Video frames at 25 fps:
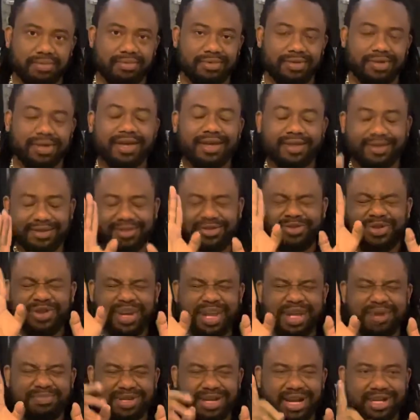Okay, three
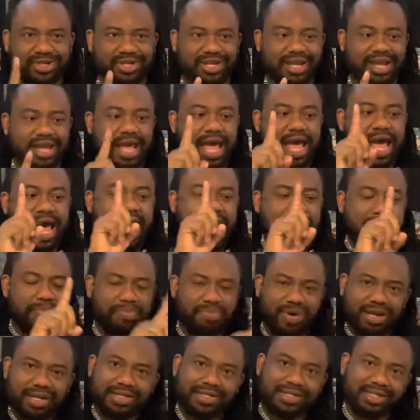names actually
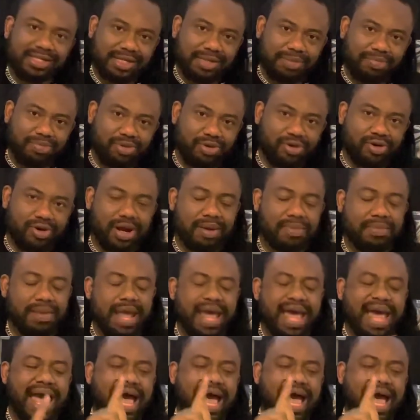apprenticeship program,